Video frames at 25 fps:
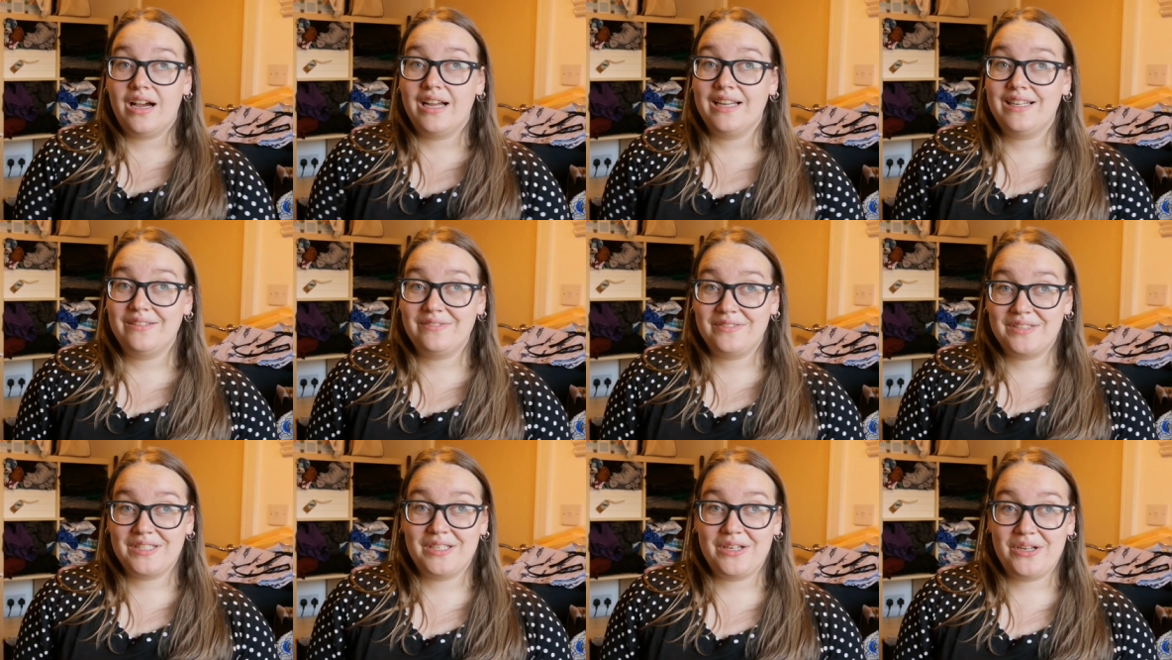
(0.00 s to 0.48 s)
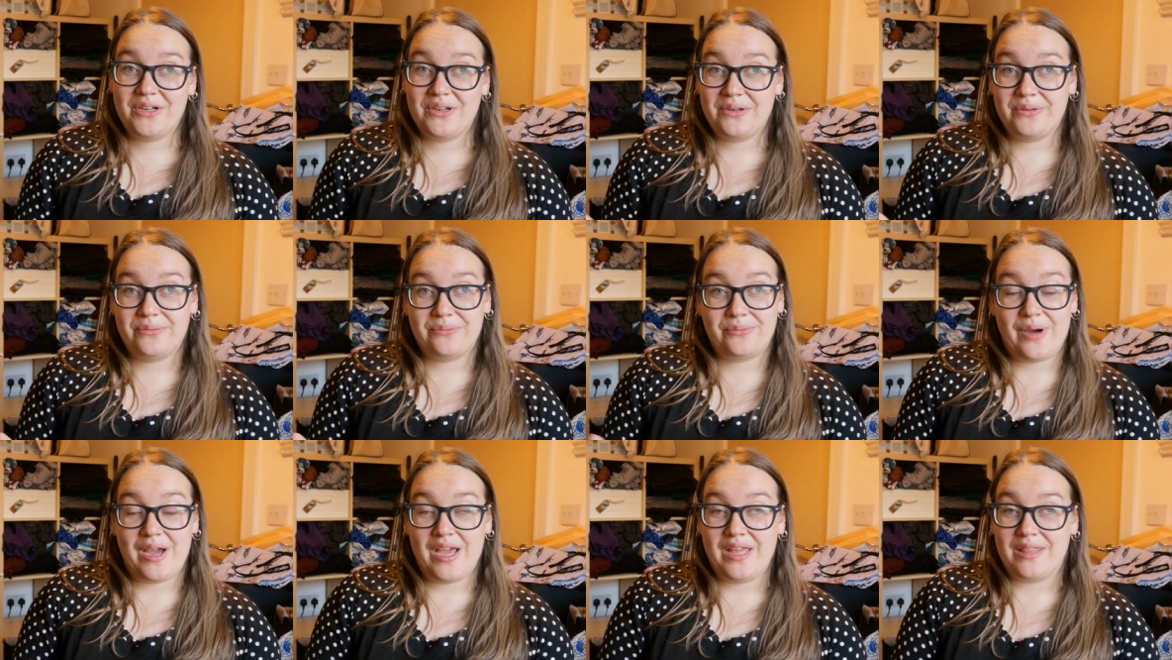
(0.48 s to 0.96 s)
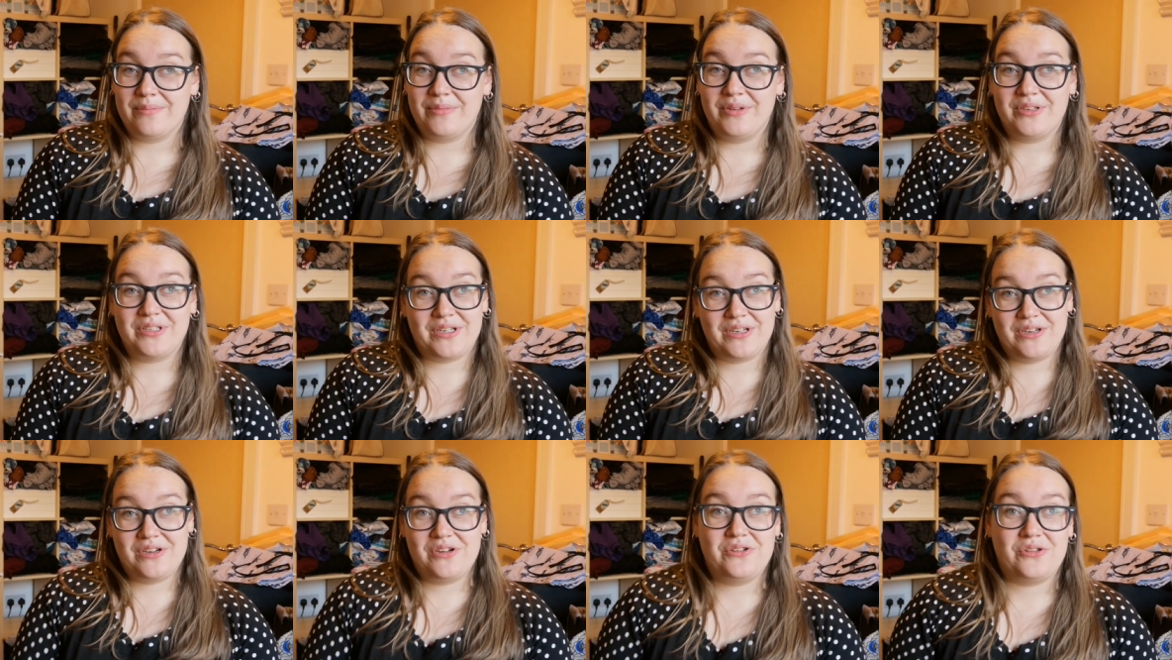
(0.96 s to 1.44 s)
I'd love to know where the
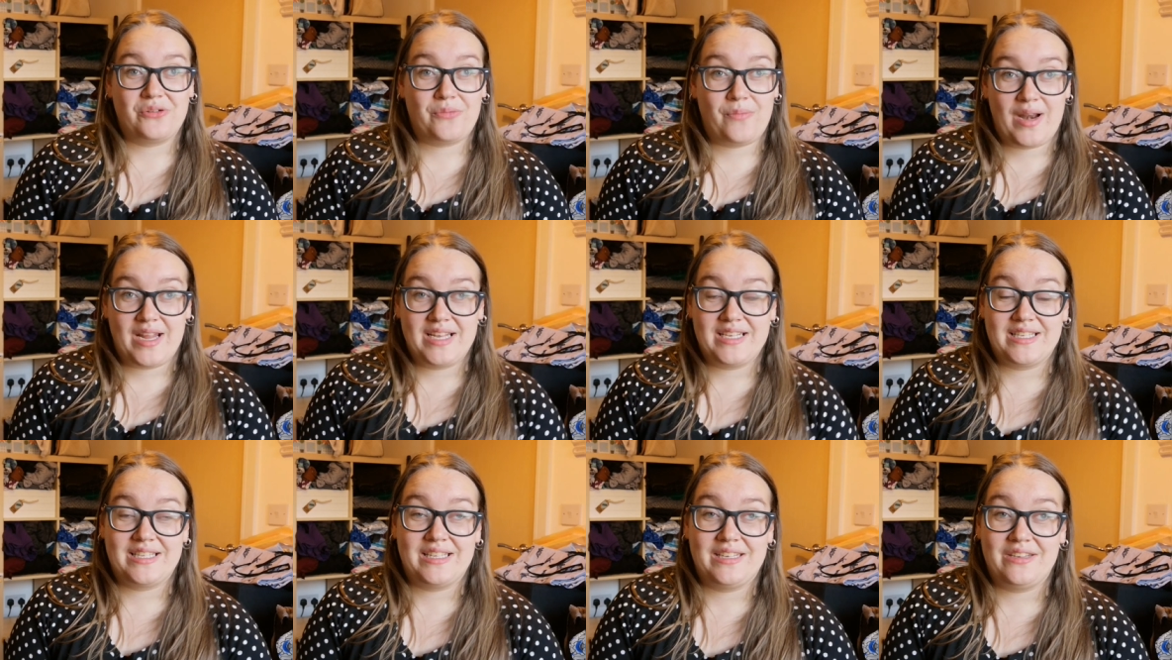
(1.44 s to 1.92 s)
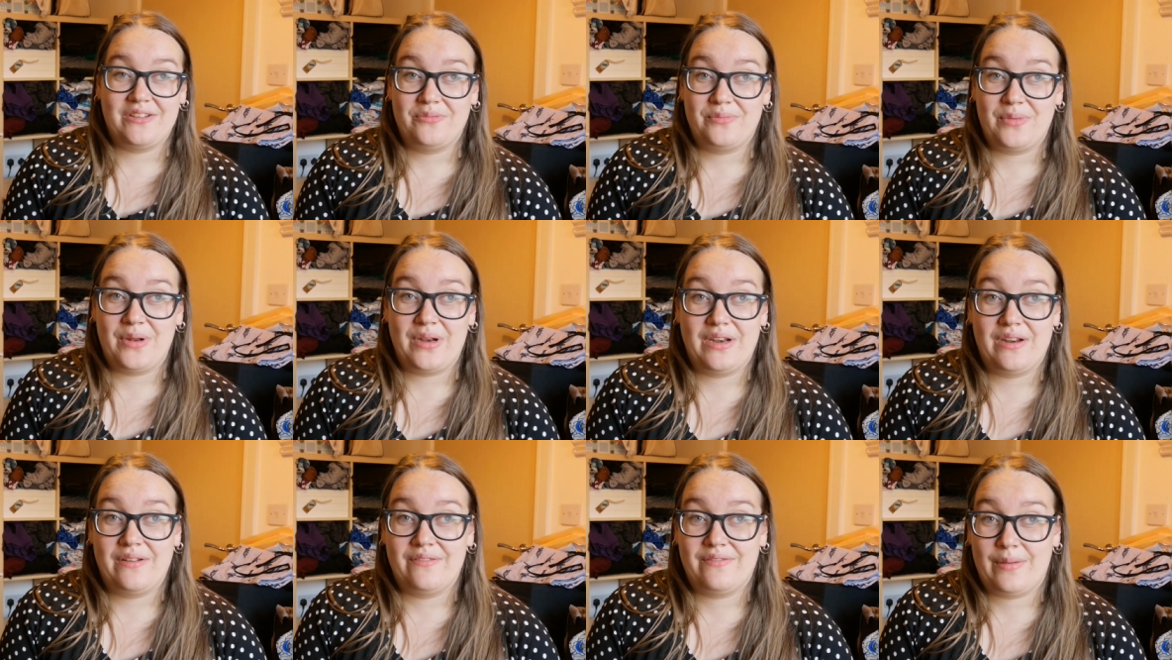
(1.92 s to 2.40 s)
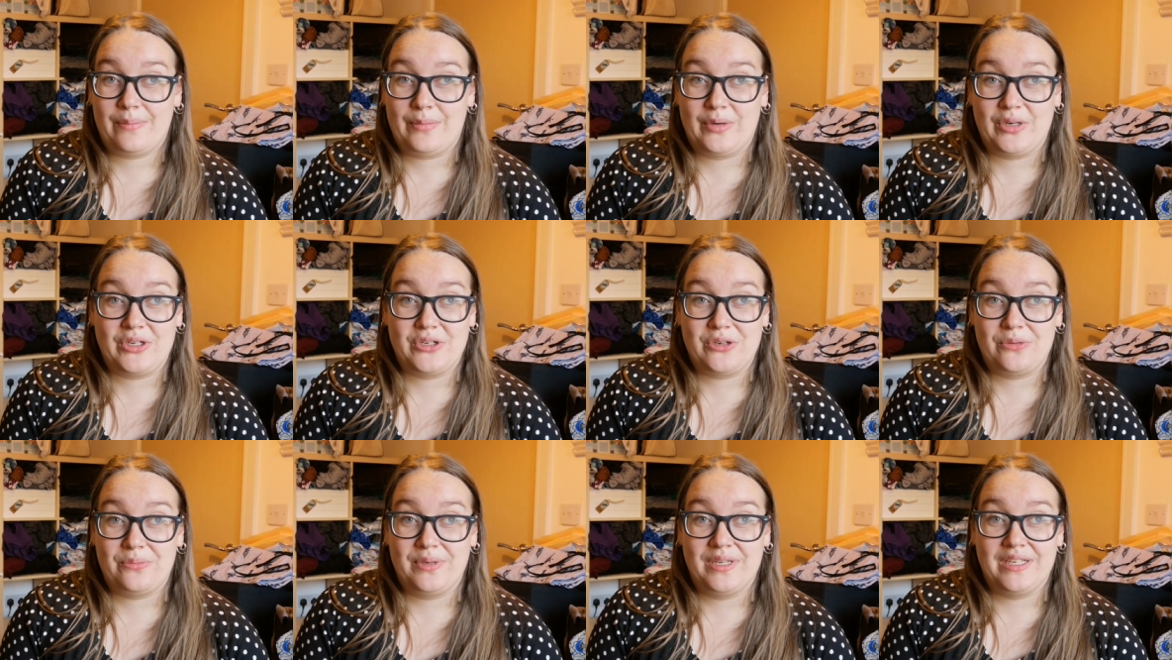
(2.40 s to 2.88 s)
most unusual place that you've been
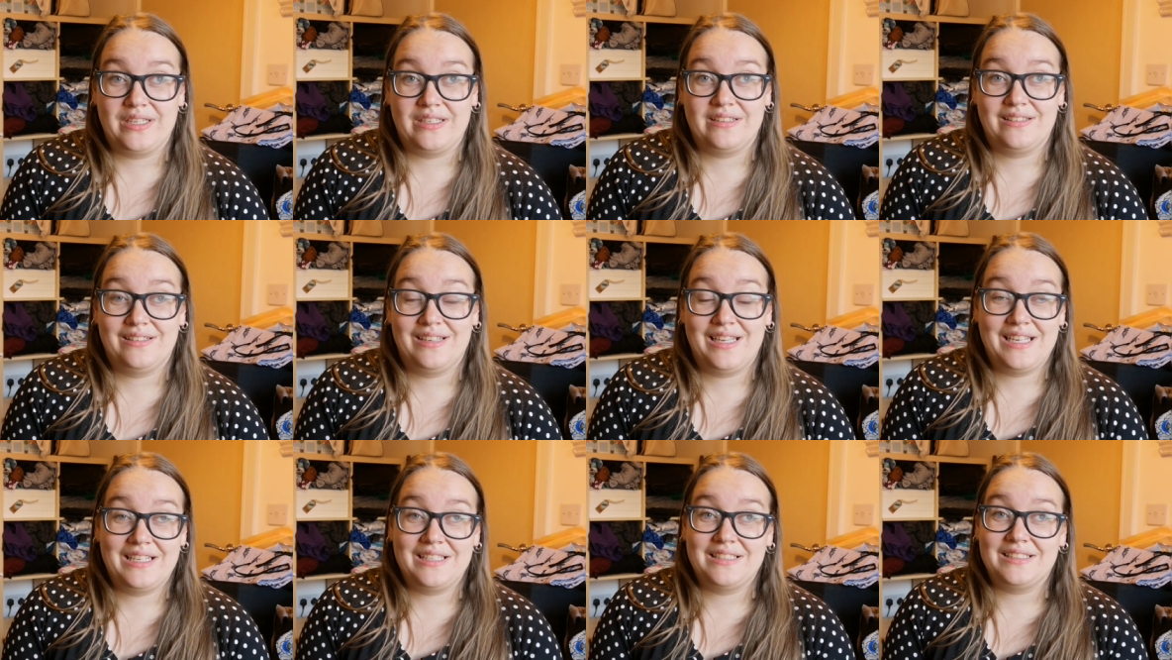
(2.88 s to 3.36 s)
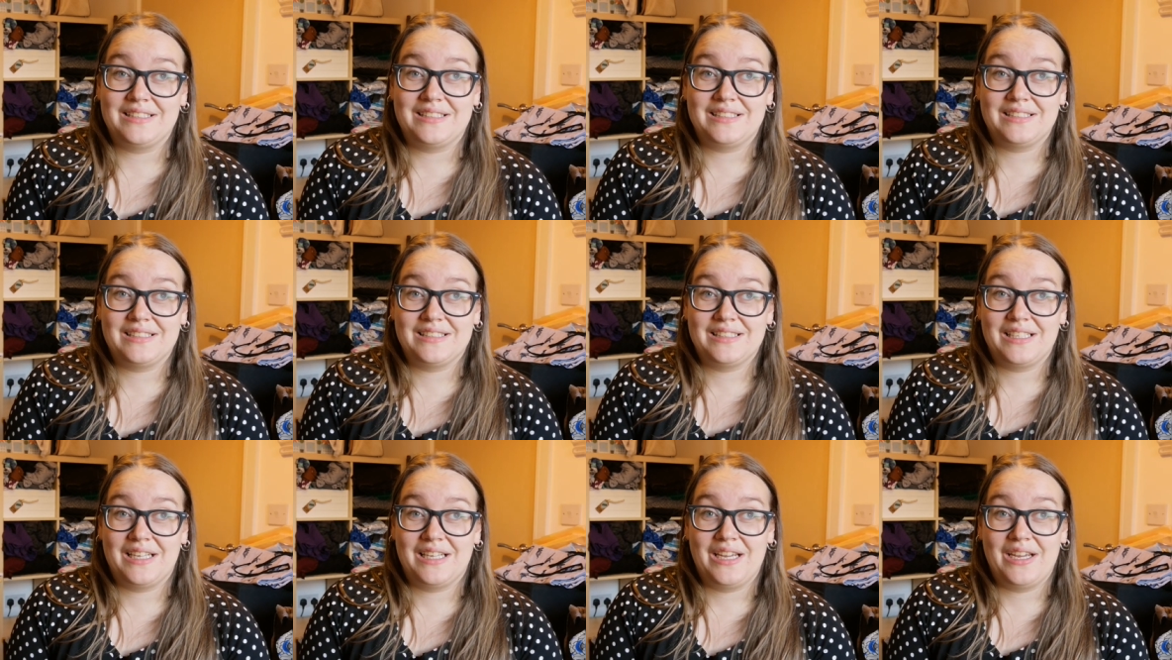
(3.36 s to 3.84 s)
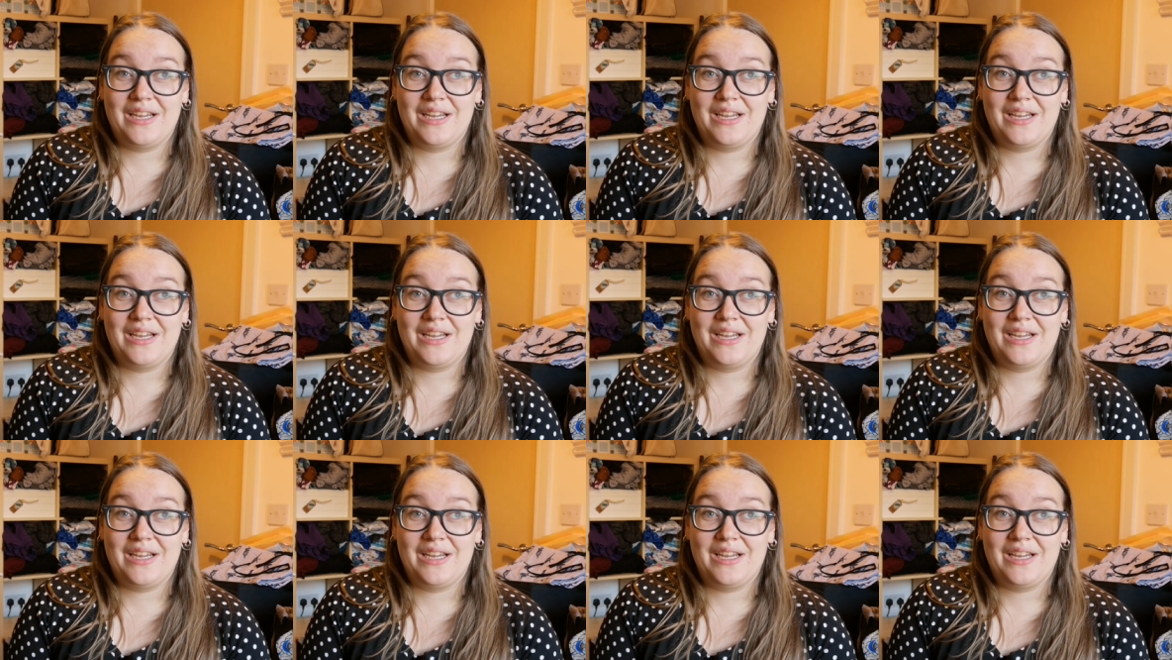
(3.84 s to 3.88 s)
fabric shopping is.